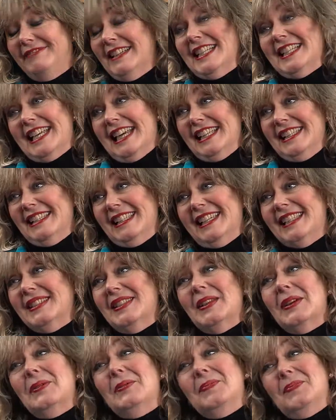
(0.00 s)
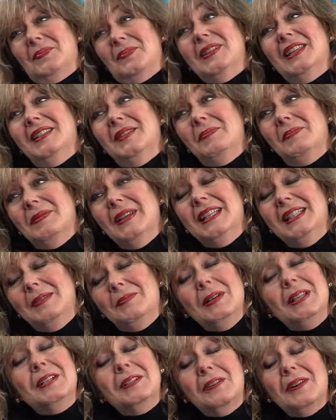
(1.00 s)
fantastic so it's it's
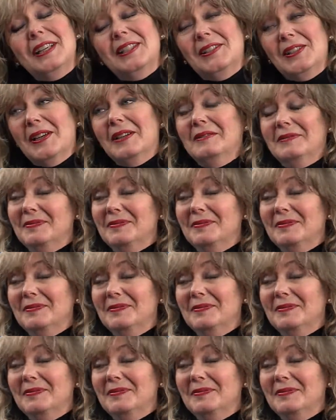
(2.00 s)
been a great show.